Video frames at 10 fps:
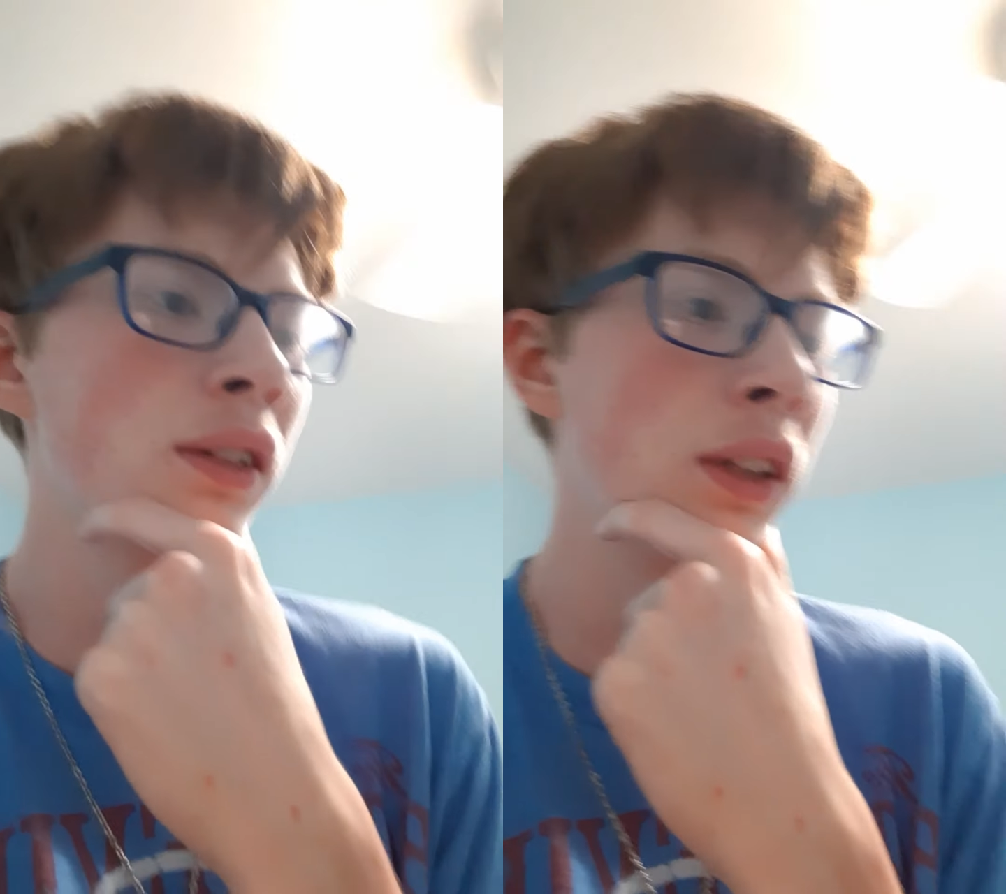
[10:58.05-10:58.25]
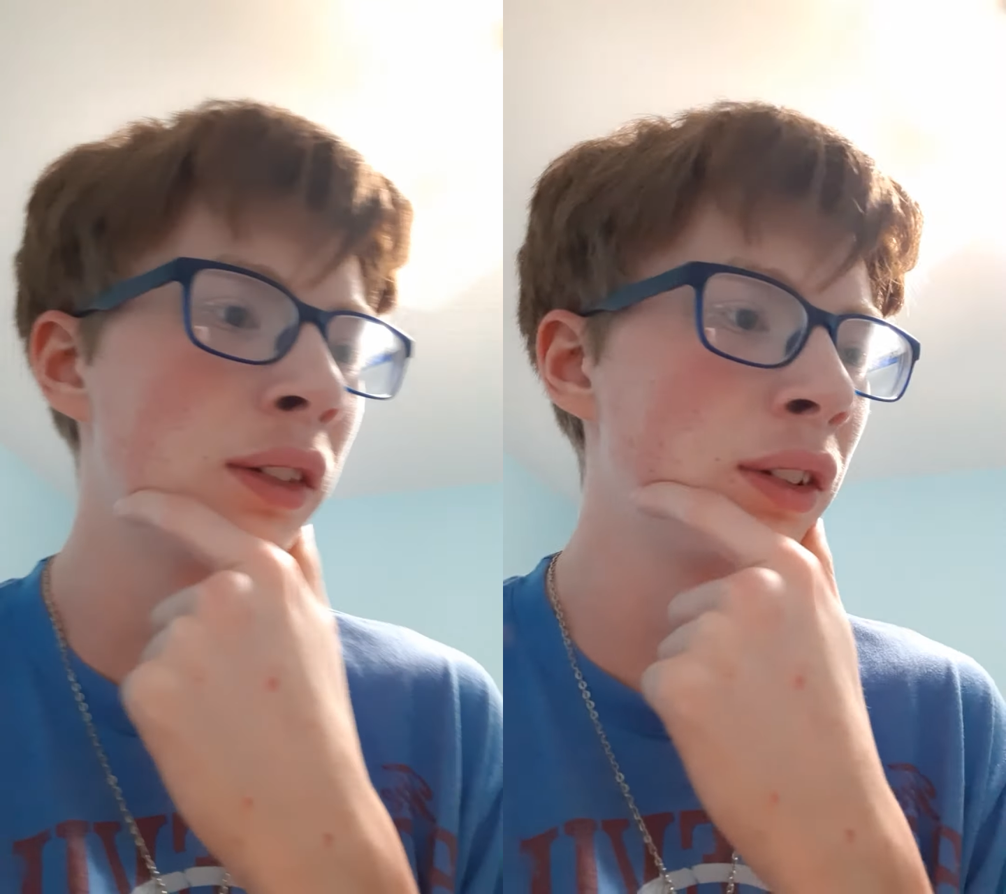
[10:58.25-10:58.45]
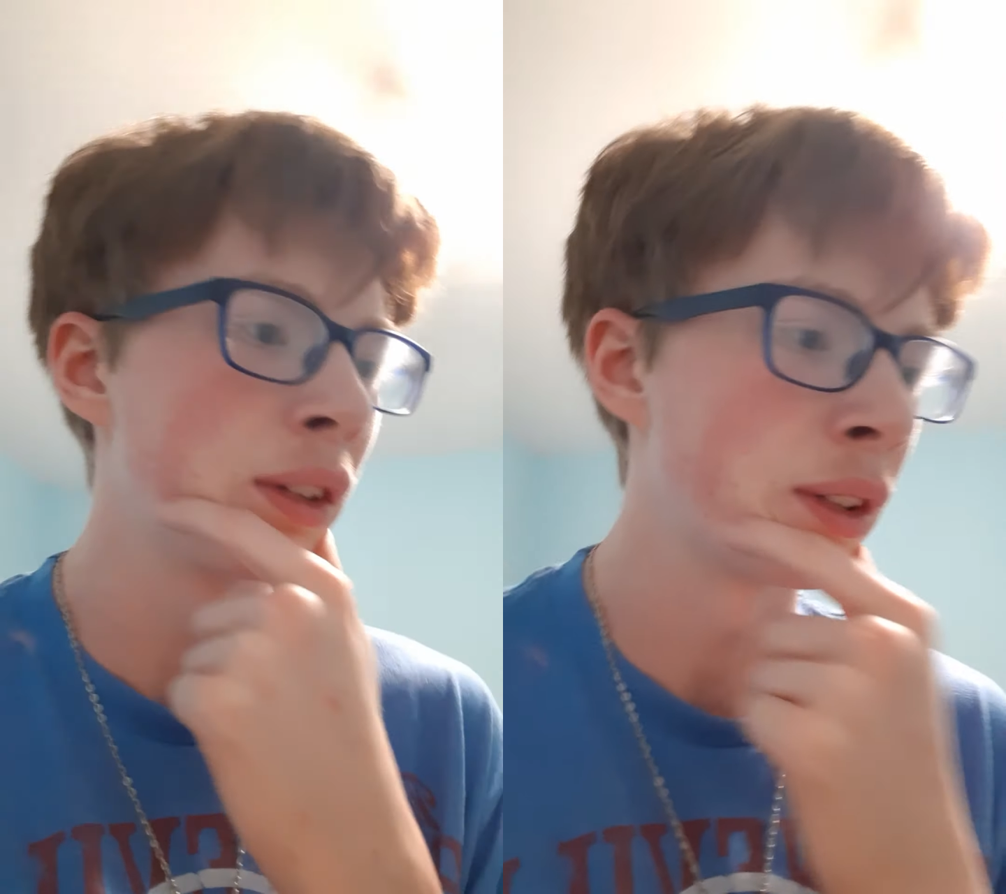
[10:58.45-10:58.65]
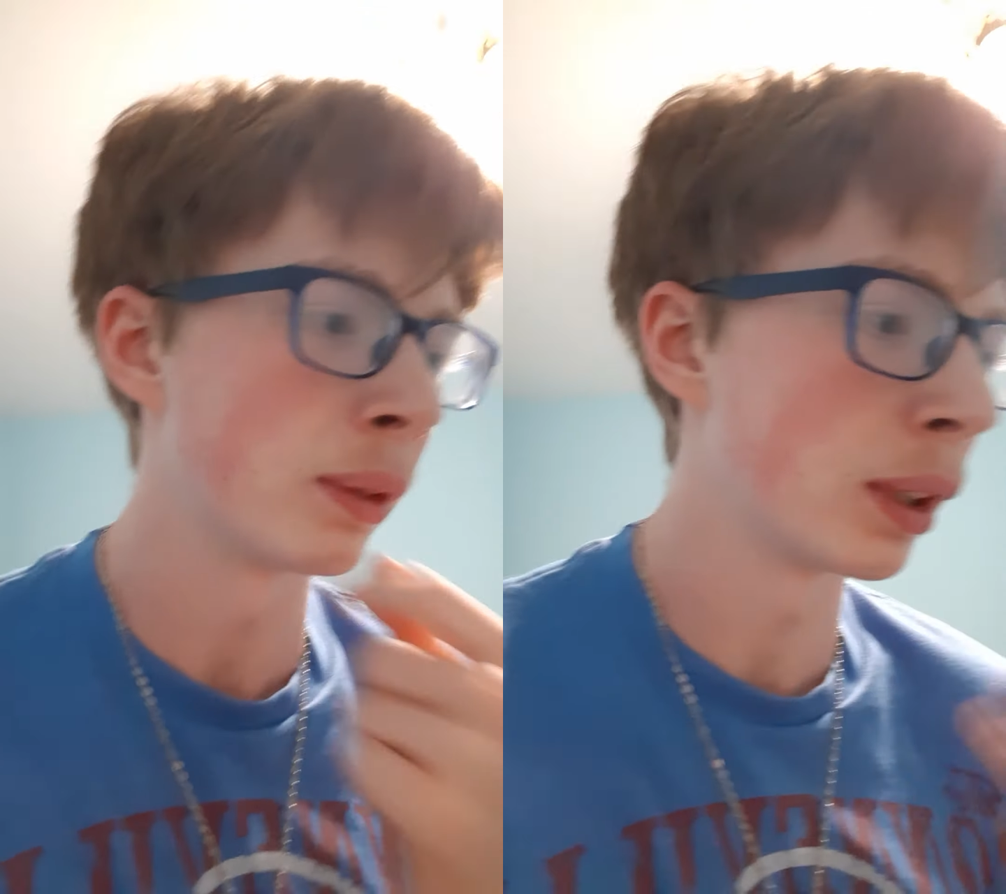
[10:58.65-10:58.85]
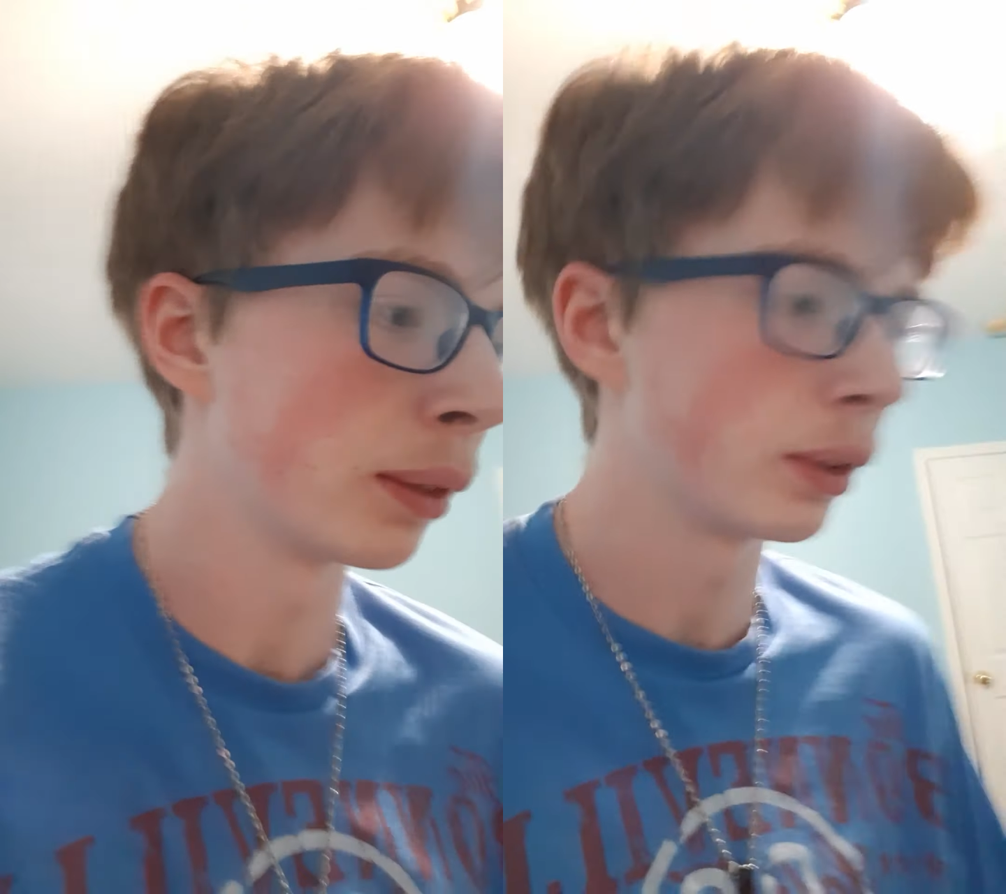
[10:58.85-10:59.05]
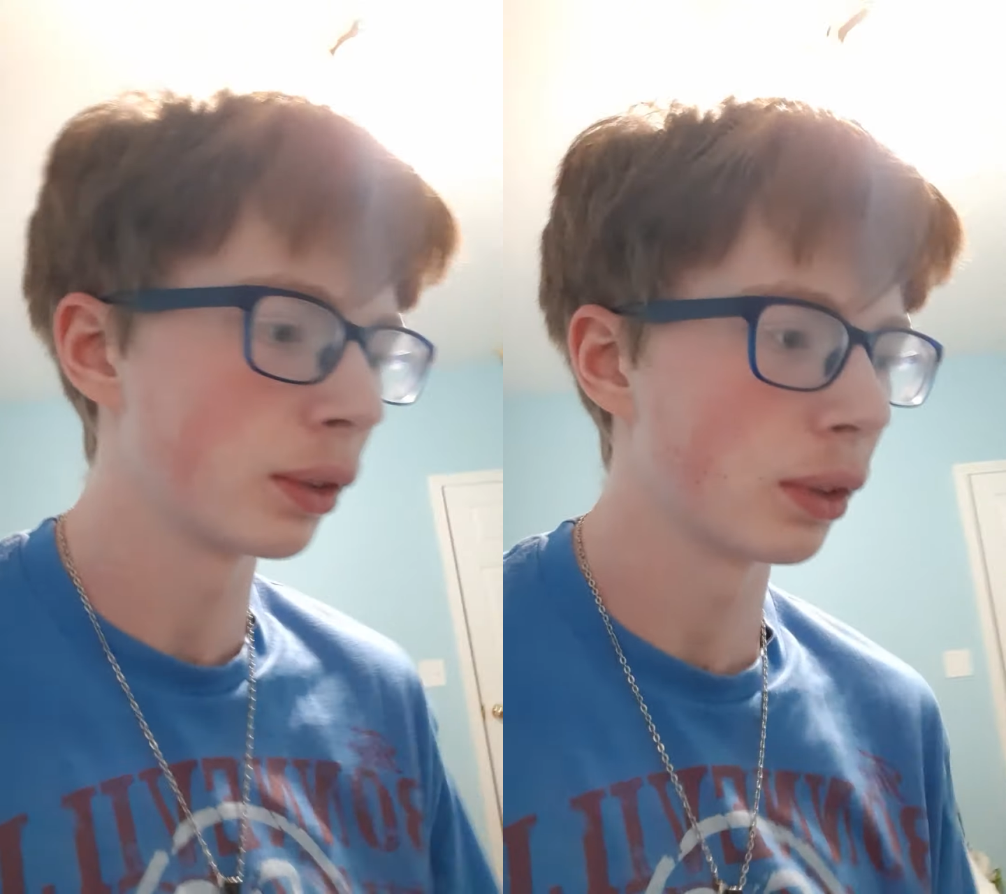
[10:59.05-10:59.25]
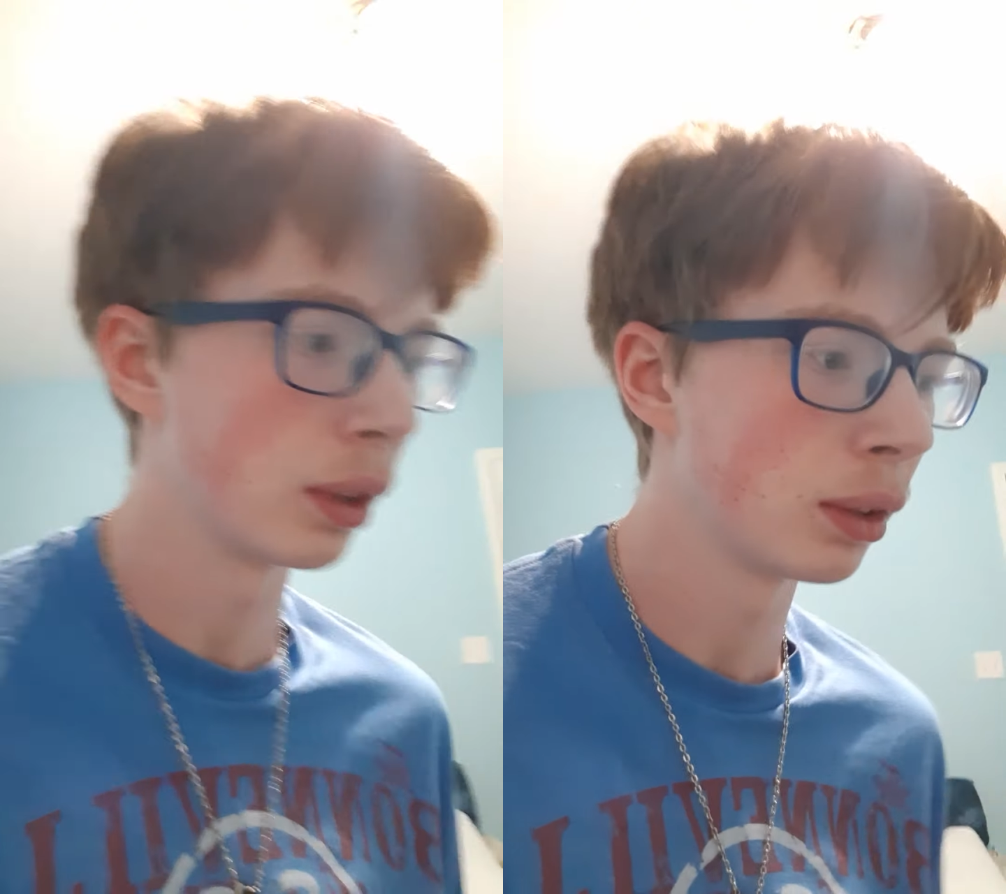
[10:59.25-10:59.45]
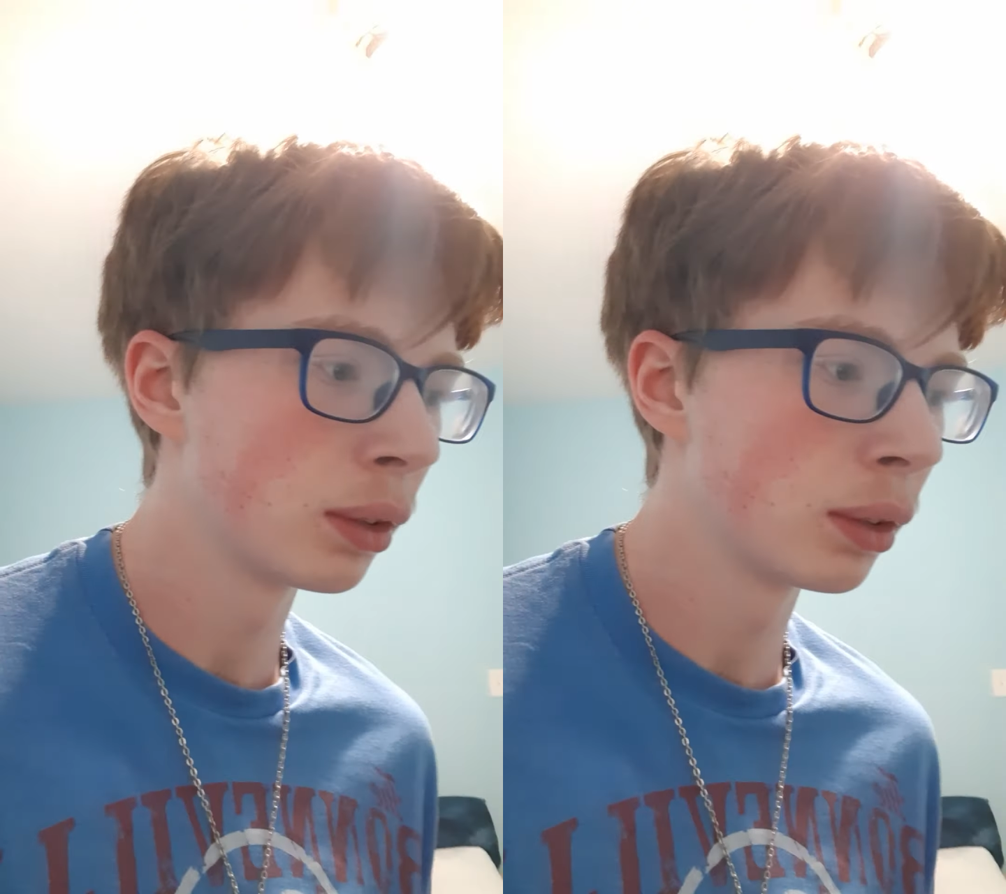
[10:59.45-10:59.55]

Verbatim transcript: cleansing them, obviously.